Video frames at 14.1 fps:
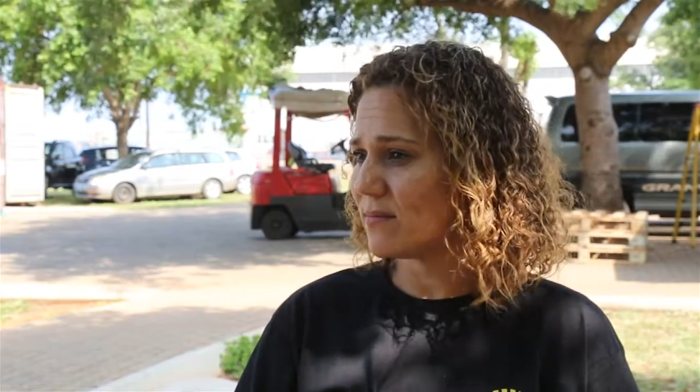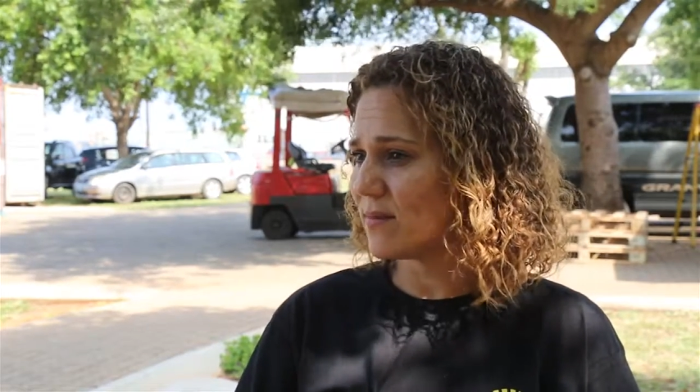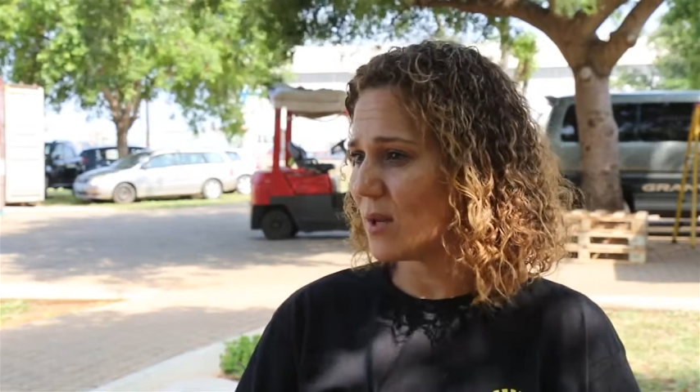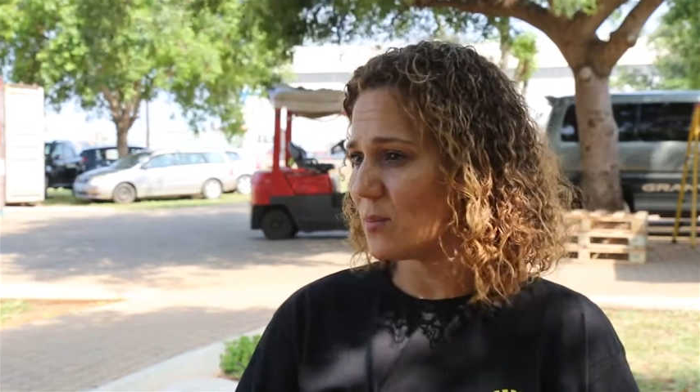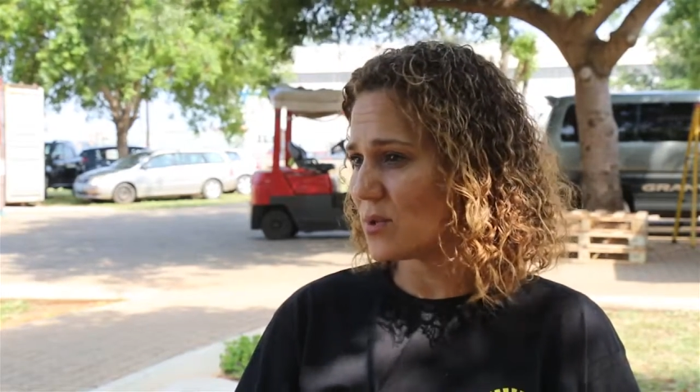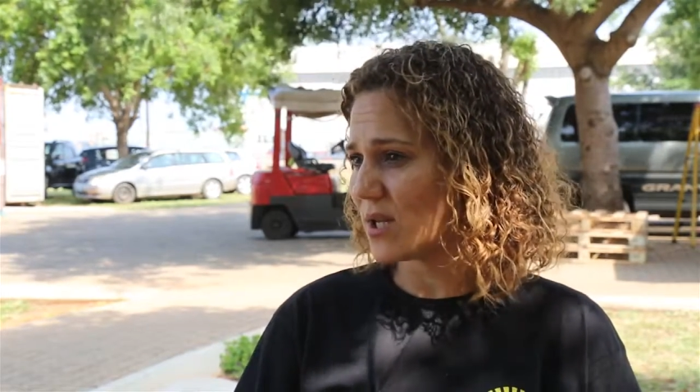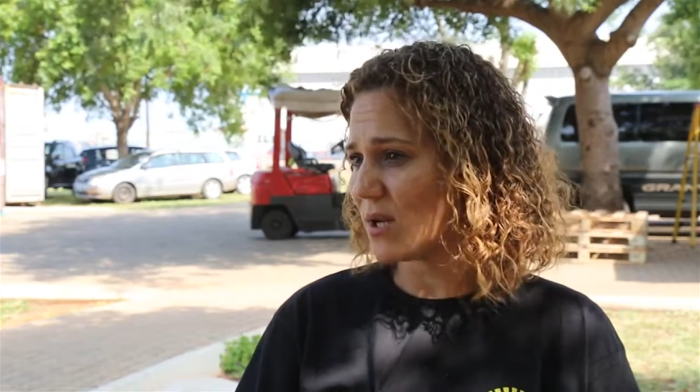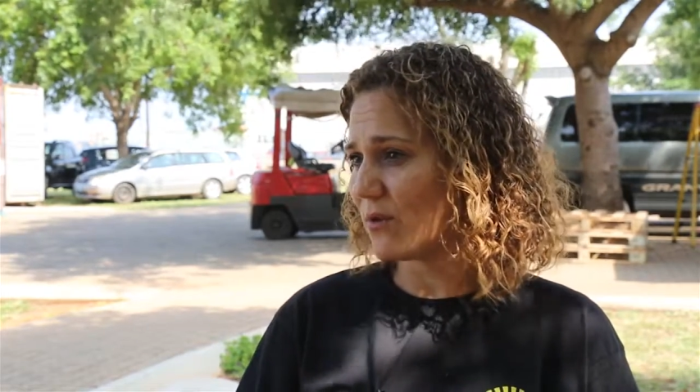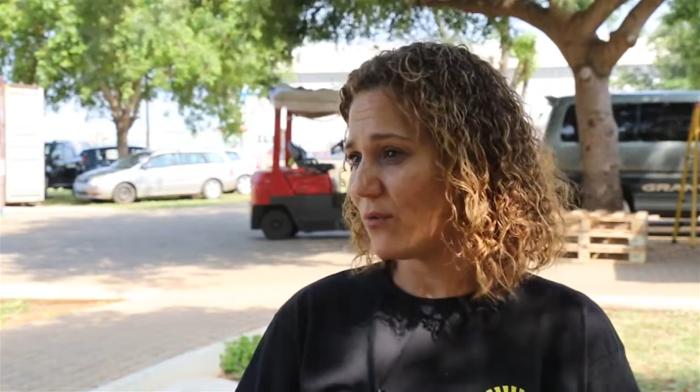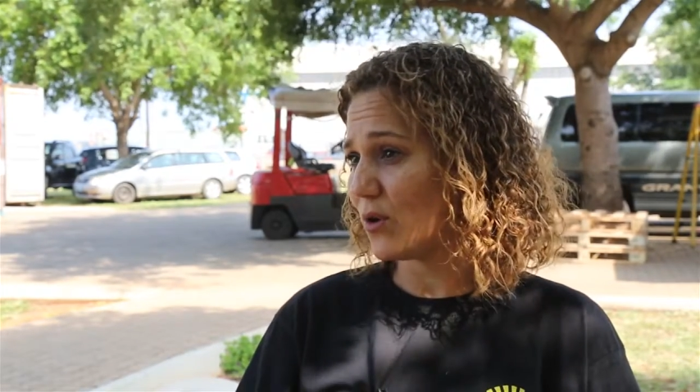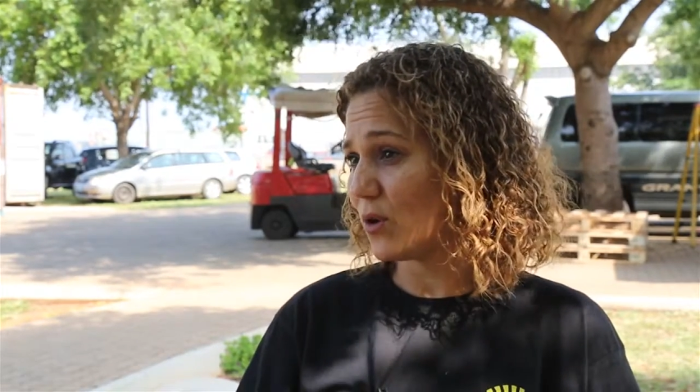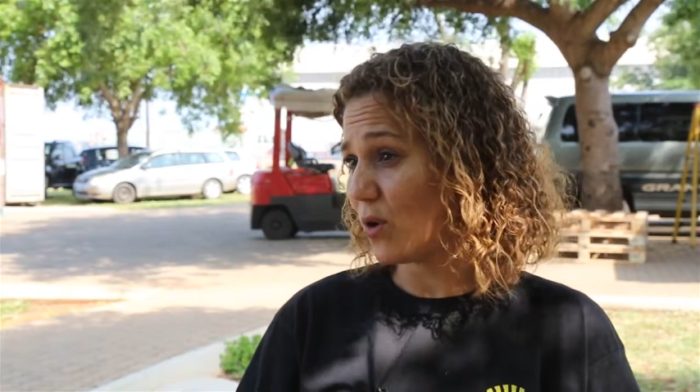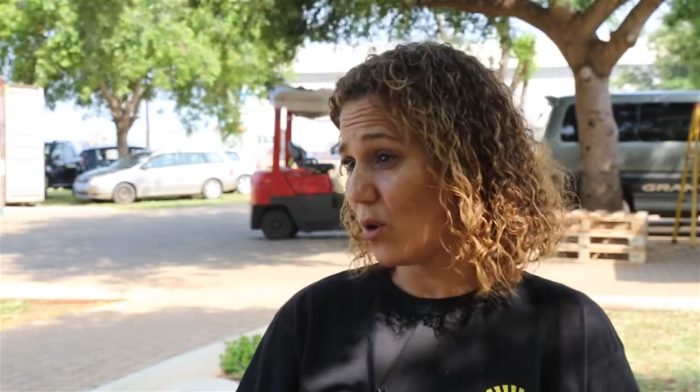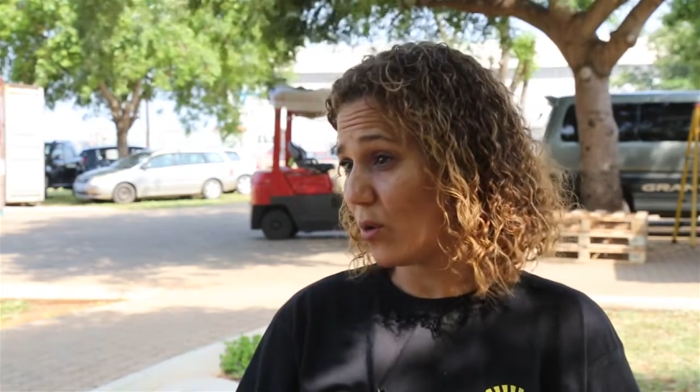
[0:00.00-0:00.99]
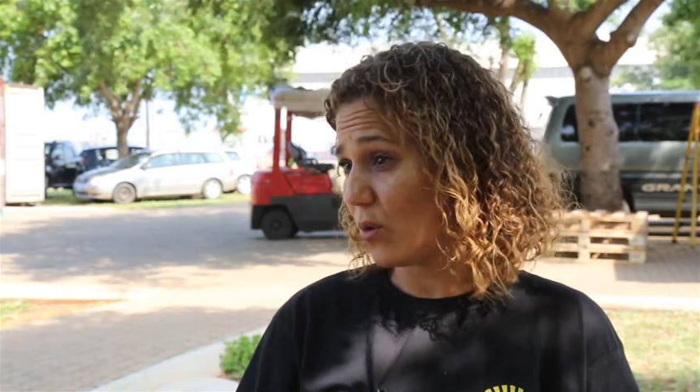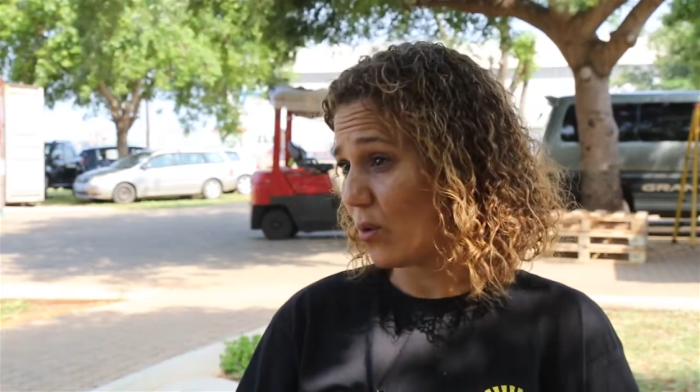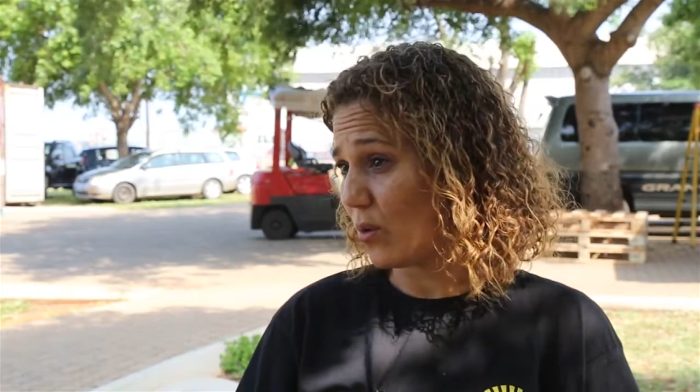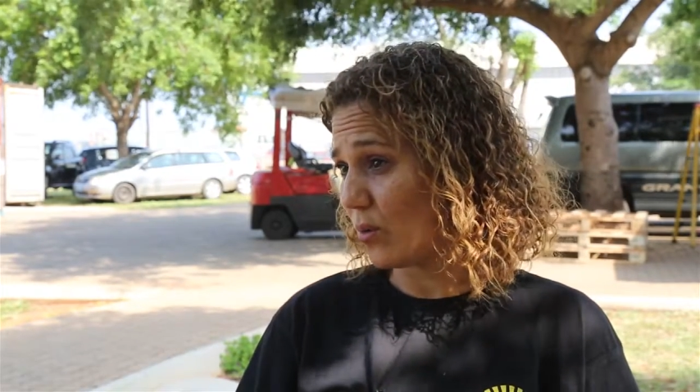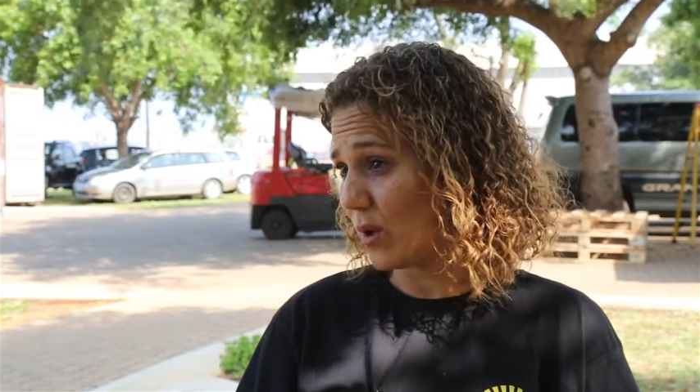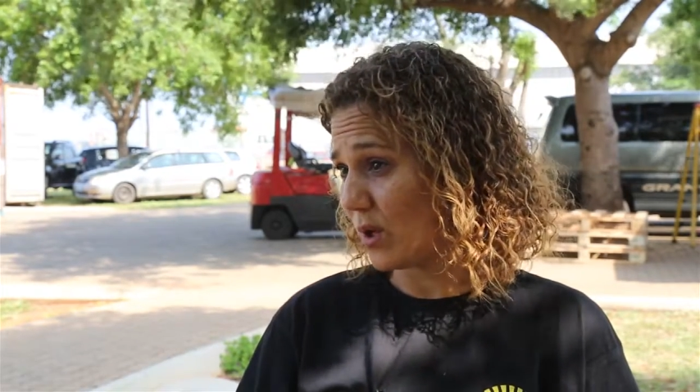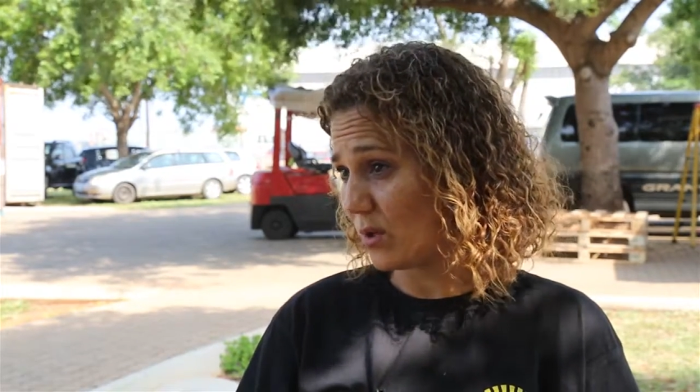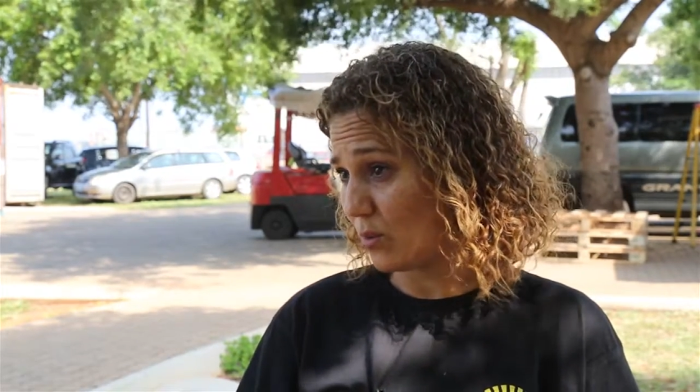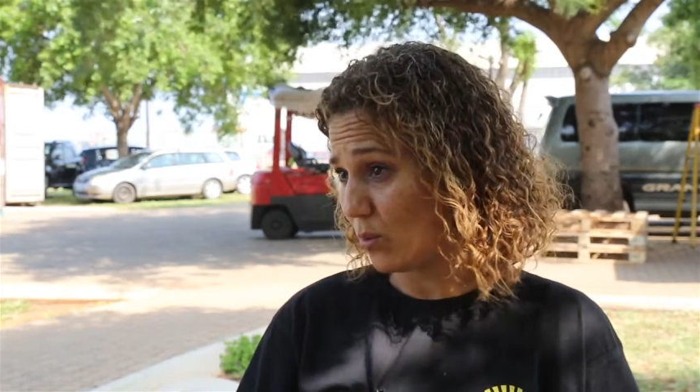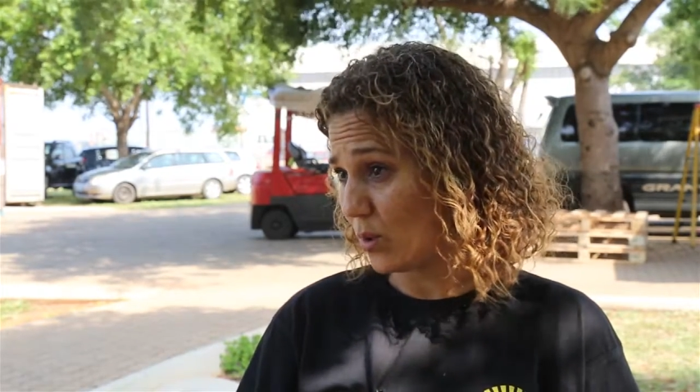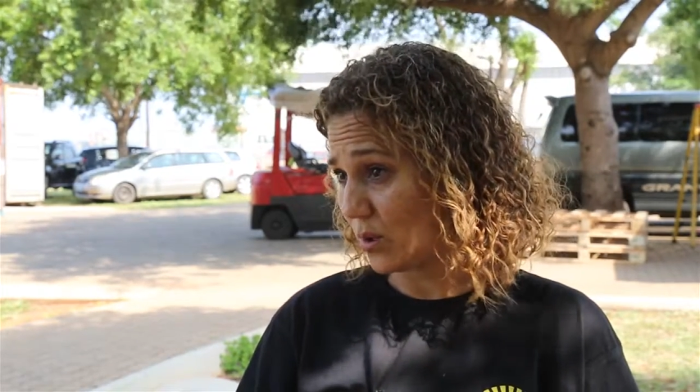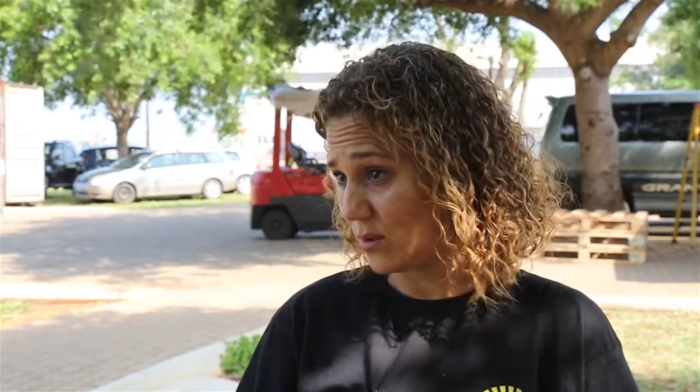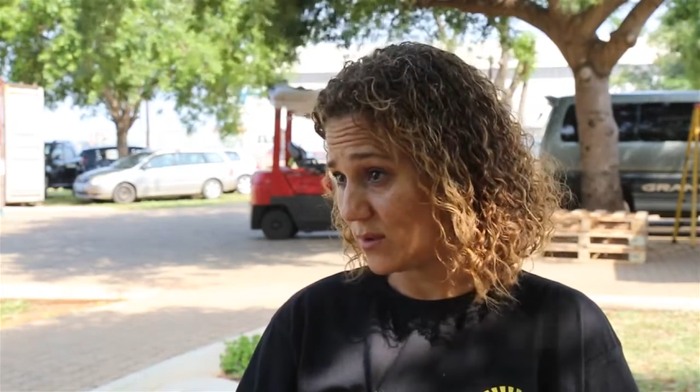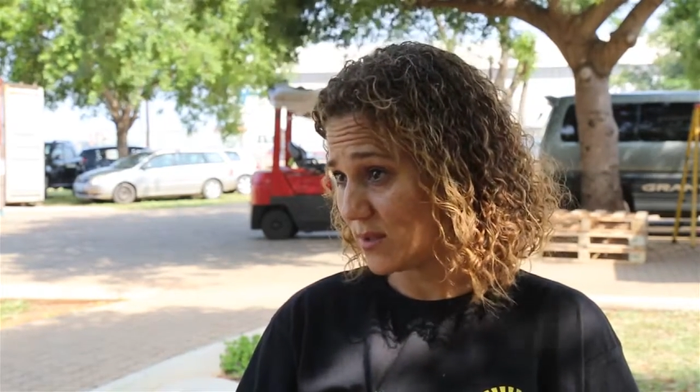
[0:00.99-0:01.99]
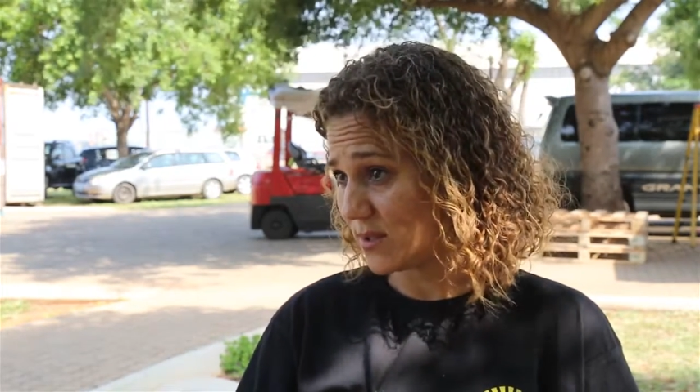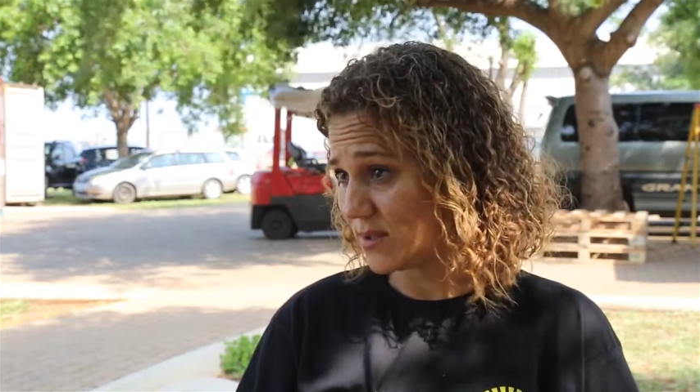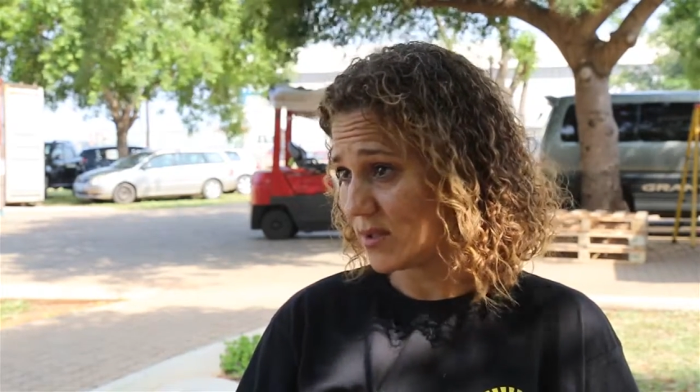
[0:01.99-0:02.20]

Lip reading: 10% of the cocoa in the world.